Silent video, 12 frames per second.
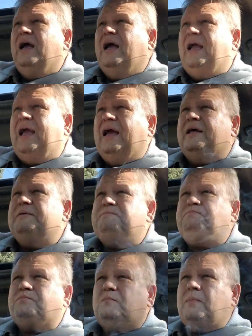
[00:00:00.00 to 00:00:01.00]
And
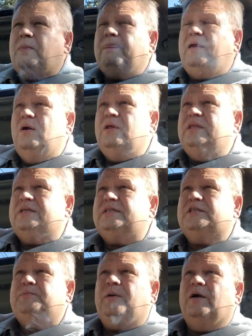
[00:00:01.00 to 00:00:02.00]
this
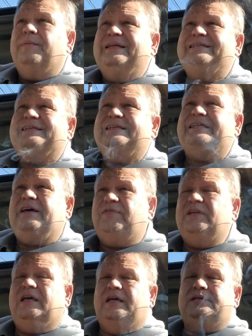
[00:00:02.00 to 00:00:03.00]
experiment is a
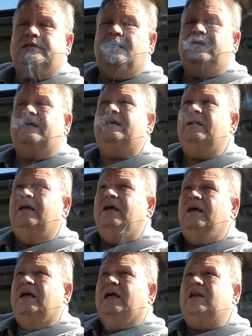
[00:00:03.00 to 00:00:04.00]
7-day study.
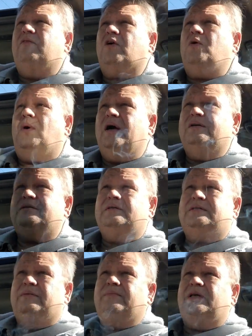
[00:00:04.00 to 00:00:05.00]
And it requires that
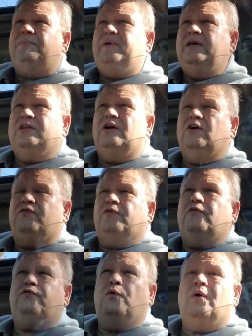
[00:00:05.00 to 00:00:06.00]
somebody be there for
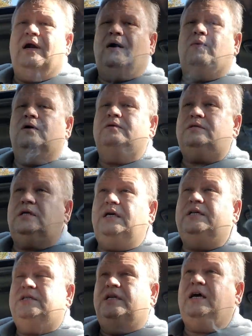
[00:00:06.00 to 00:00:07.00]
4 hours
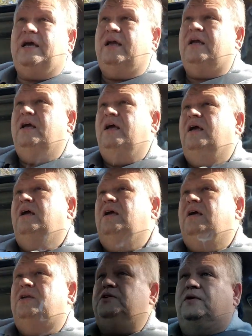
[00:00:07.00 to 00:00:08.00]
each day
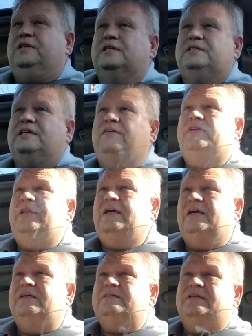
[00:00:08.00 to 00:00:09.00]
during the 7
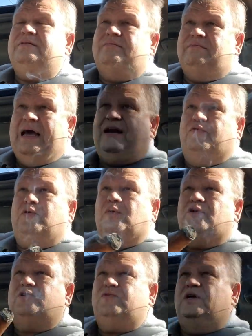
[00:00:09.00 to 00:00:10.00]
days. And that, of
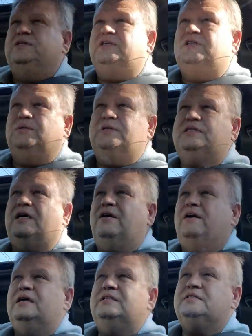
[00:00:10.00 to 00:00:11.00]
course, runs into a
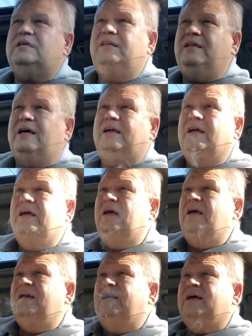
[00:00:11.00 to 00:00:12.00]
Saturday and Sunday.
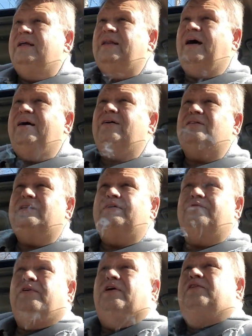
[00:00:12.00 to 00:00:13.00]
Now, I don't
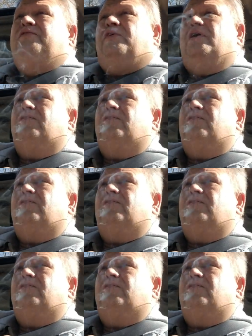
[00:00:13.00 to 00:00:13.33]
live very far